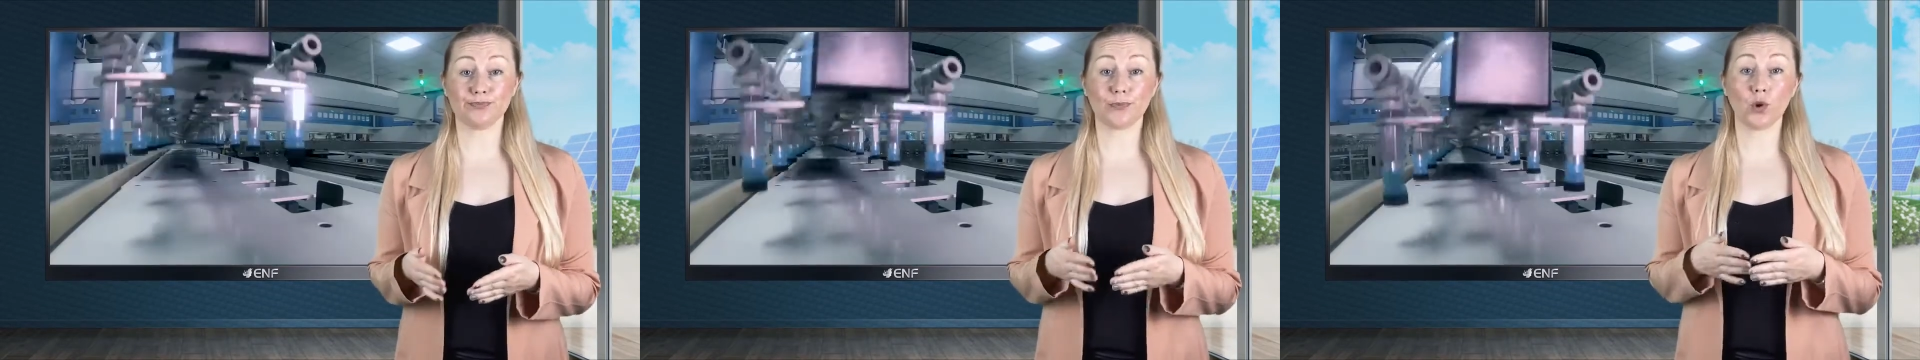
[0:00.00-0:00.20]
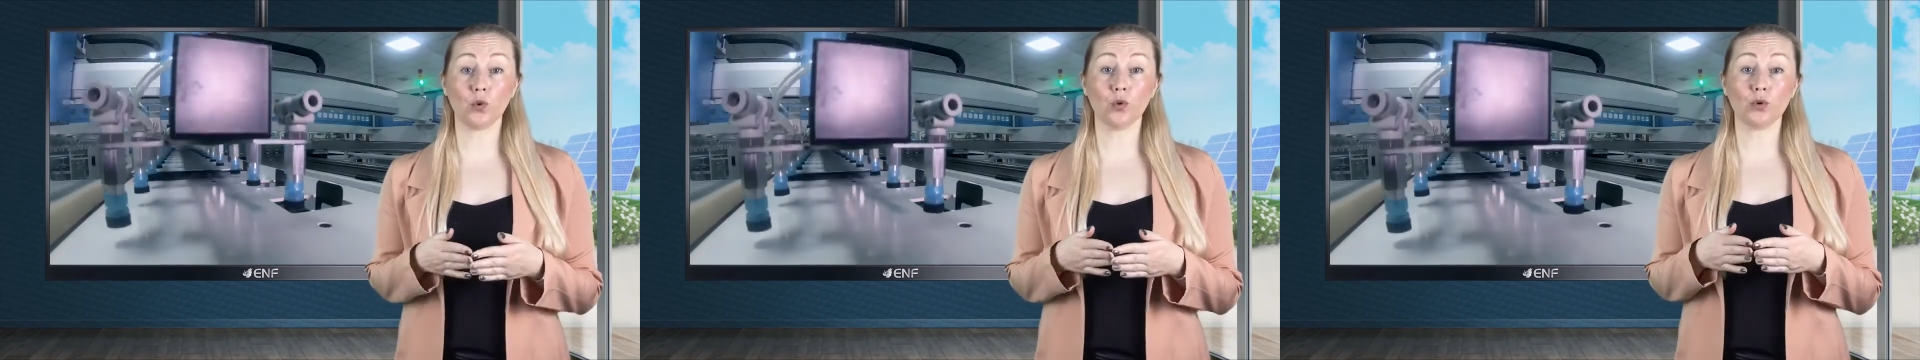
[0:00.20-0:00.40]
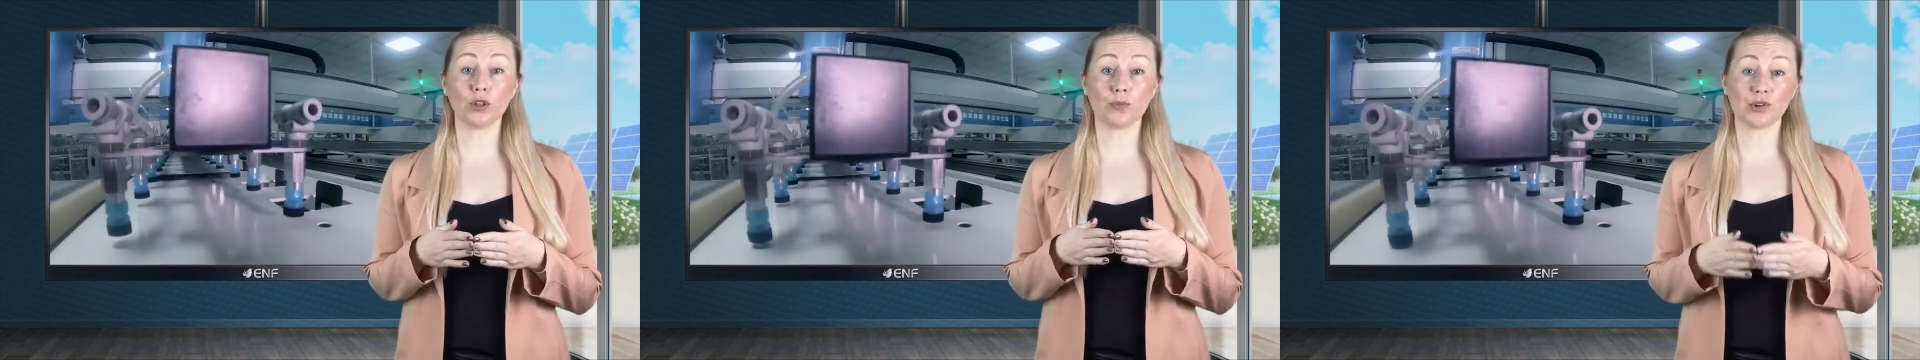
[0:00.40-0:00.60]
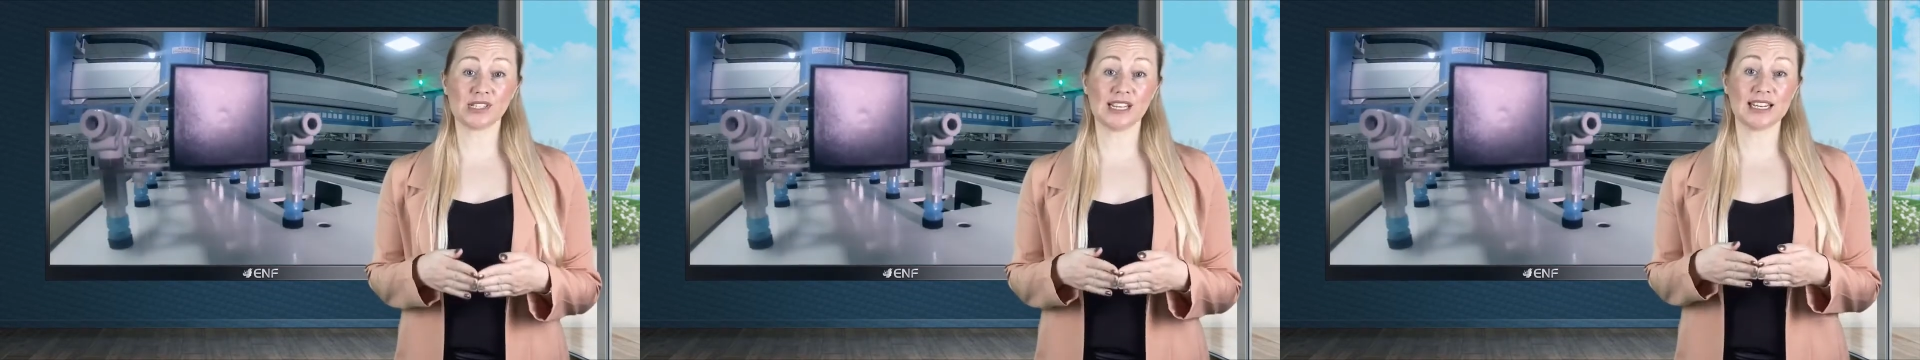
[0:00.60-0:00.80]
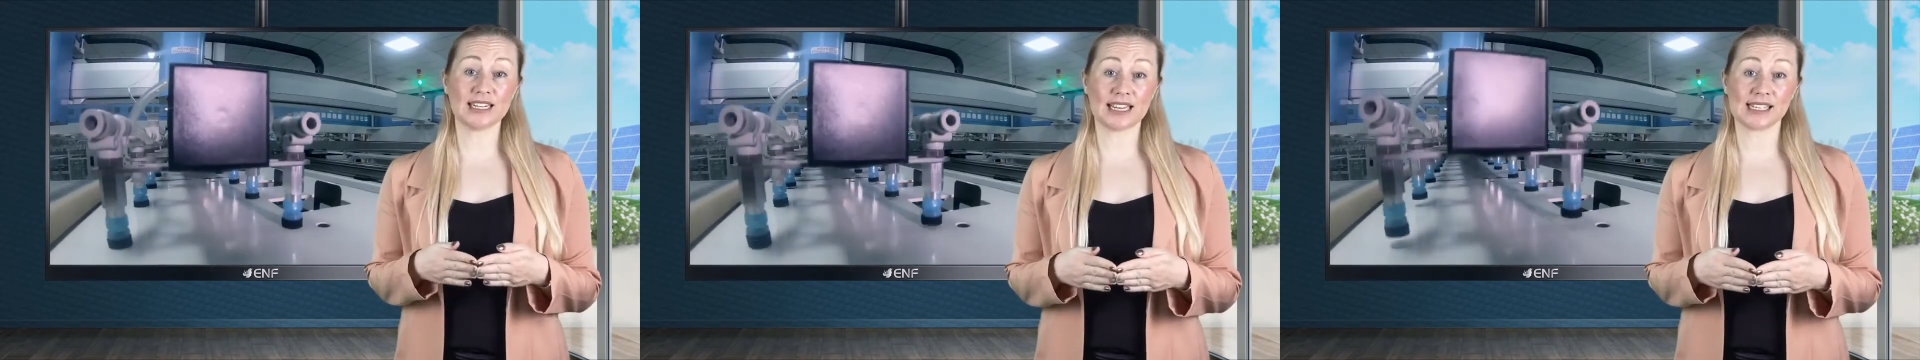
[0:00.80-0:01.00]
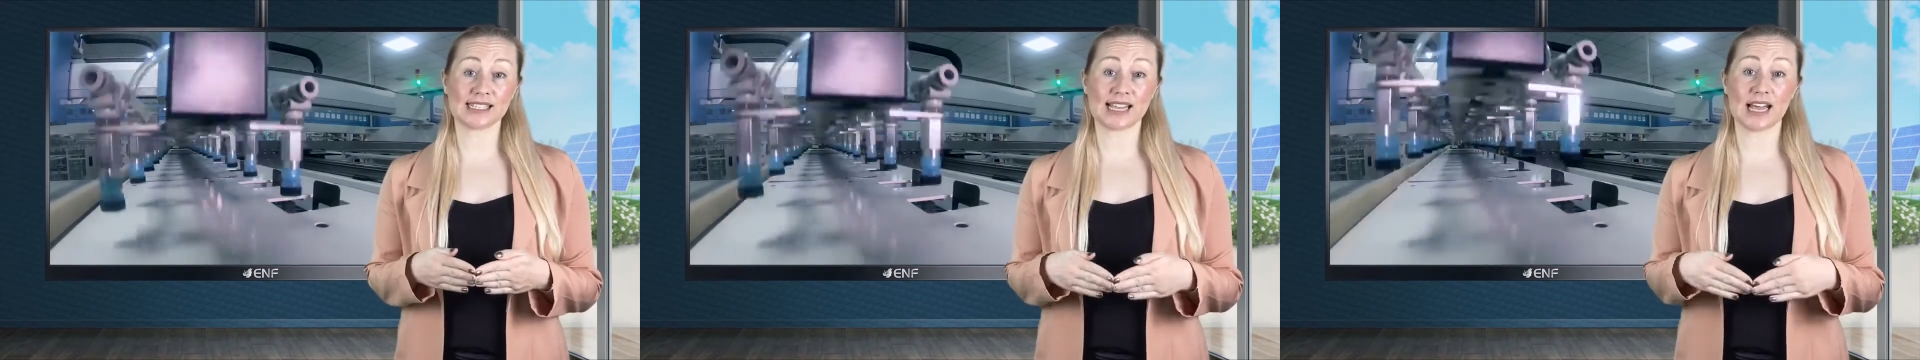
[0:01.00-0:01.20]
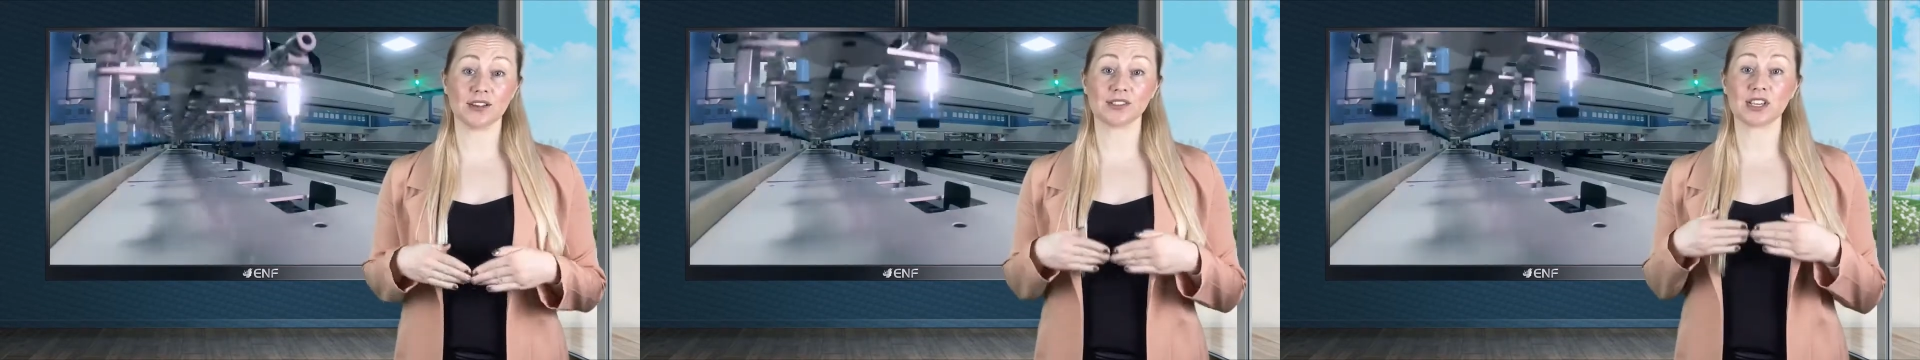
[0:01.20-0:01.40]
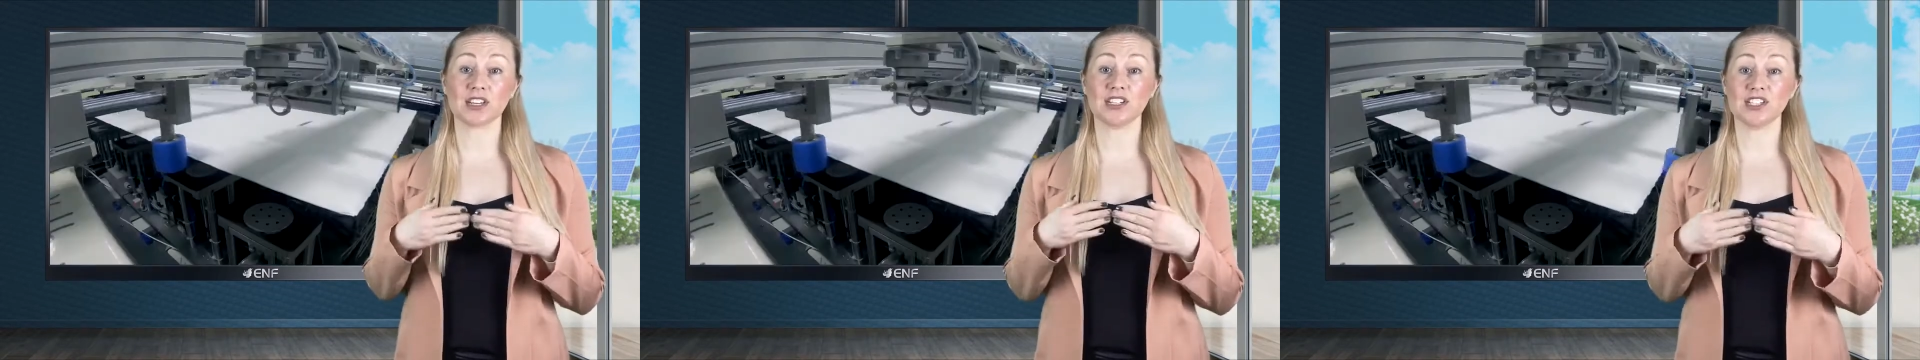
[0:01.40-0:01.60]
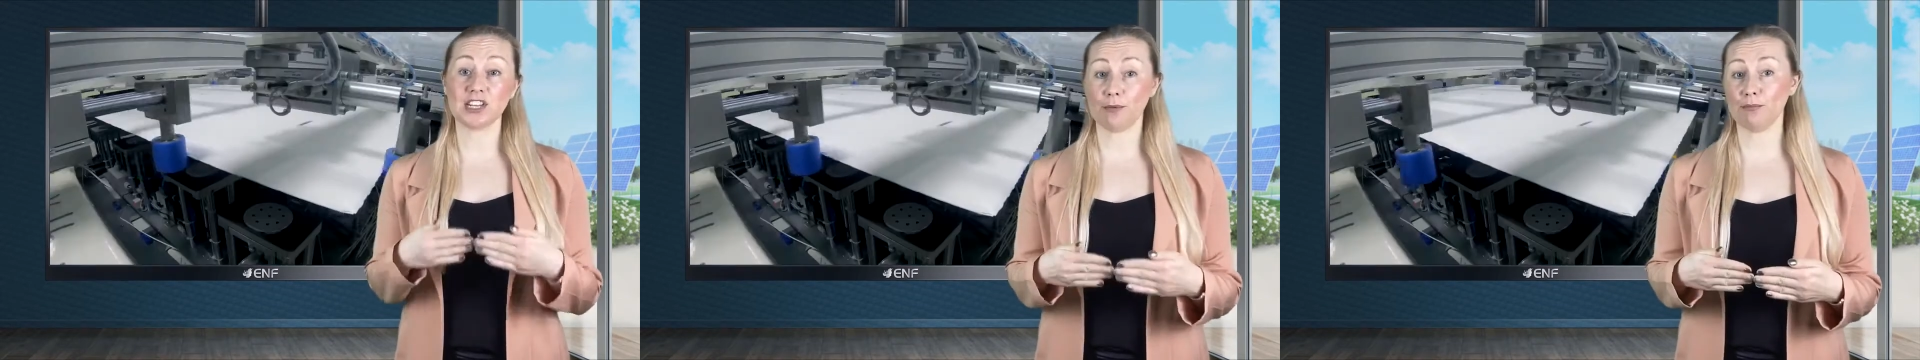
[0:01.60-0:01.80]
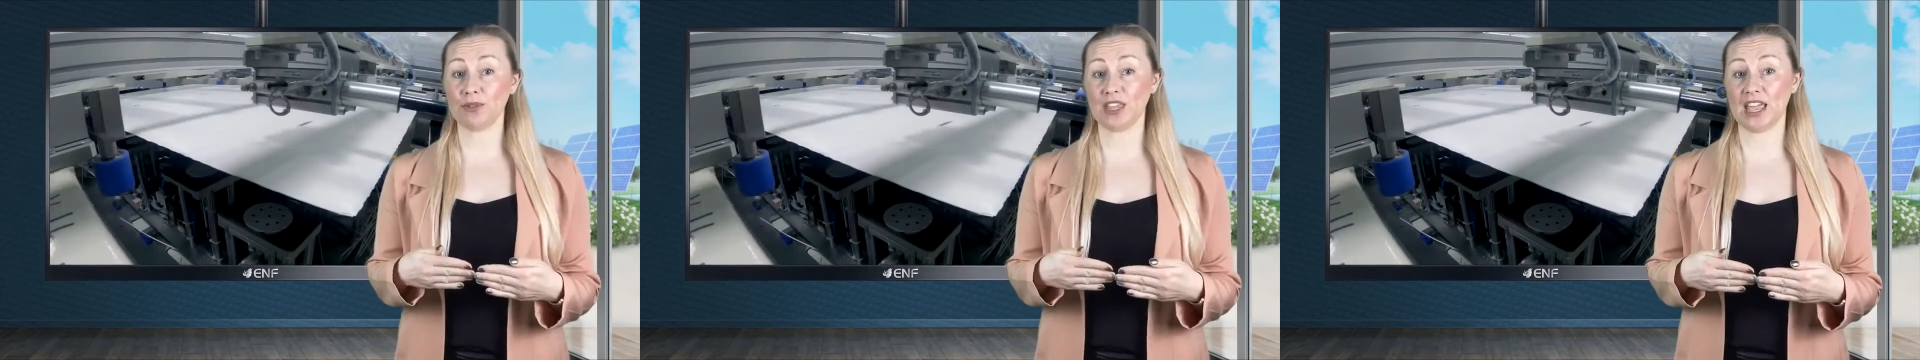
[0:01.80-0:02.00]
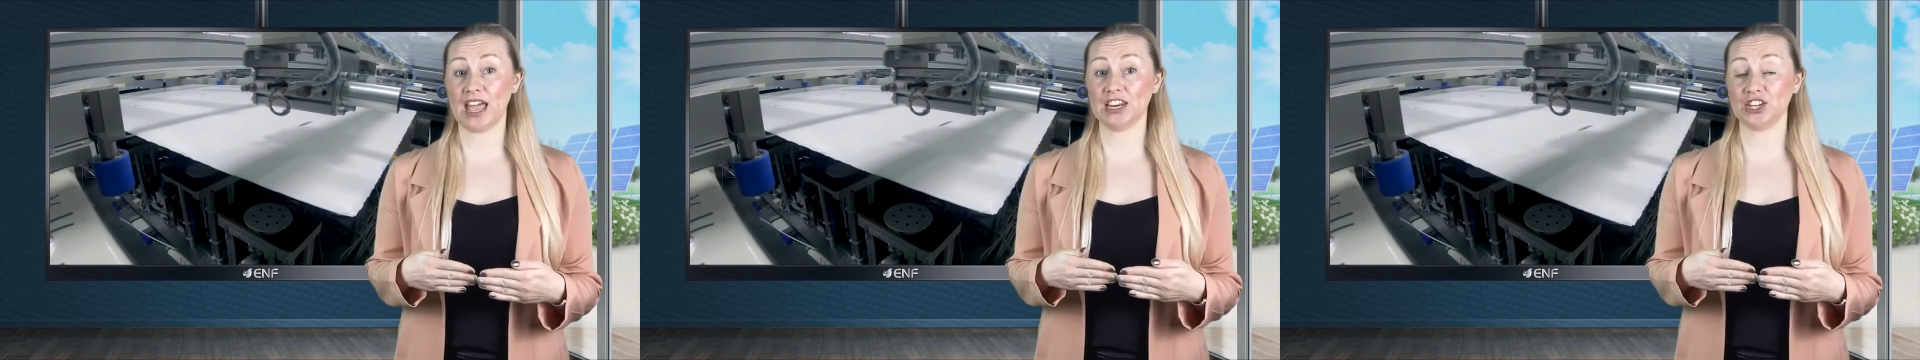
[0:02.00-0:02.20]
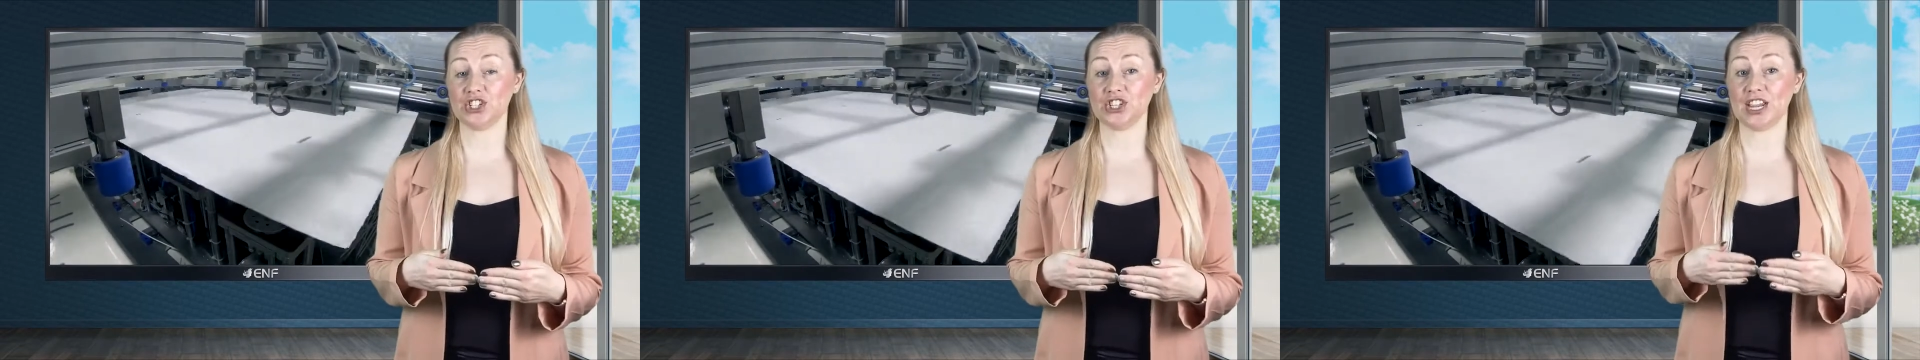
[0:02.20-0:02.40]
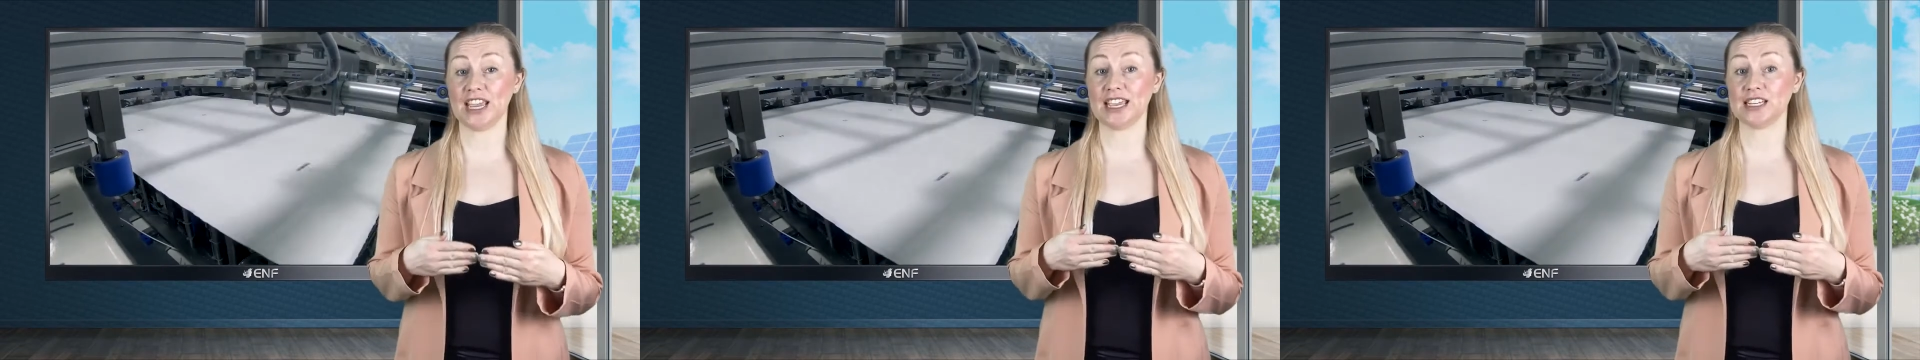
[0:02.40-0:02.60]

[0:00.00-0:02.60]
all the preceding cells can dump the energy